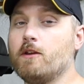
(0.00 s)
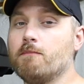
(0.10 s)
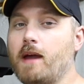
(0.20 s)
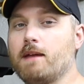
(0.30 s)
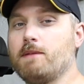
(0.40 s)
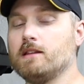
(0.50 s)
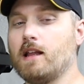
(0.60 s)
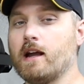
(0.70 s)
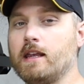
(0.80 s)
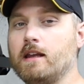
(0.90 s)
you may be
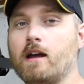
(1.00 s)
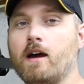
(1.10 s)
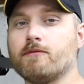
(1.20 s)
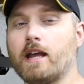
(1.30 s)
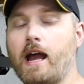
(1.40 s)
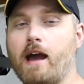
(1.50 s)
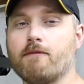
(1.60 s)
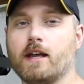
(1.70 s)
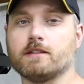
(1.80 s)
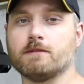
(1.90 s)
lucky enough to
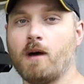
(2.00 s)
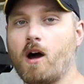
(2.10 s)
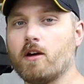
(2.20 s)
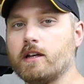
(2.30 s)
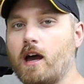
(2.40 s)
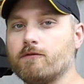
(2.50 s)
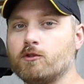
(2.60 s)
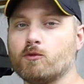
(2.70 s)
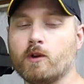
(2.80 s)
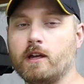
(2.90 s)
have a small enough
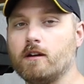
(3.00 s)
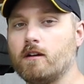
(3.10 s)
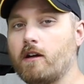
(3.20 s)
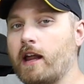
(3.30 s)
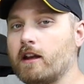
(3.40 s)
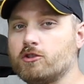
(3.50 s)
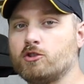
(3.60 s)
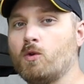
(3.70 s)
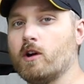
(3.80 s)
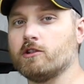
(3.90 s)
drill and a
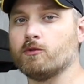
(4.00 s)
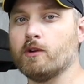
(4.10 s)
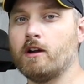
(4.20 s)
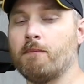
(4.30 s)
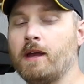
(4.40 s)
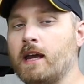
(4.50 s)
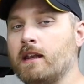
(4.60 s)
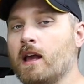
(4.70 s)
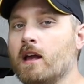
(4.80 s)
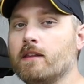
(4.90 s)
short drill
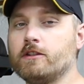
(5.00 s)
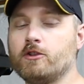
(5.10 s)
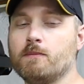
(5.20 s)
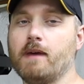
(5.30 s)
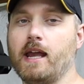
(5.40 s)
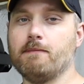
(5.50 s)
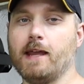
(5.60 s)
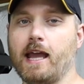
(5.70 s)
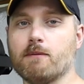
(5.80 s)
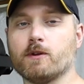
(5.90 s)
bit that you may
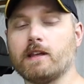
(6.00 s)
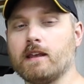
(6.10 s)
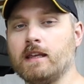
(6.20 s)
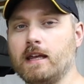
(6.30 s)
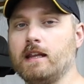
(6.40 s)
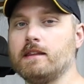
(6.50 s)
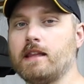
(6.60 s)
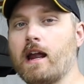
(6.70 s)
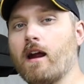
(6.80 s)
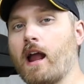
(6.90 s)
be able to get in
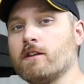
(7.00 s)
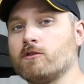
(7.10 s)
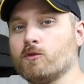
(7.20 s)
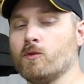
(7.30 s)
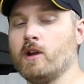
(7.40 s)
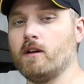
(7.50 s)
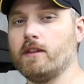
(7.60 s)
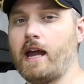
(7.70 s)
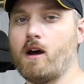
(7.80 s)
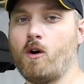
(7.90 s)
there and drill
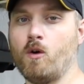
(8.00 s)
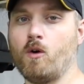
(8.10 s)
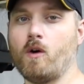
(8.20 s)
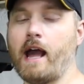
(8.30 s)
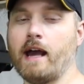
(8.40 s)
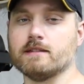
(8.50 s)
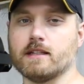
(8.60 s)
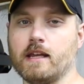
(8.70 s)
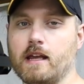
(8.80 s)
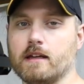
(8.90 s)
that hole as
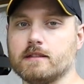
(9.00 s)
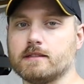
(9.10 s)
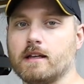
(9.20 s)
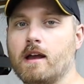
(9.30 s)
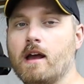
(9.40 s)
it is.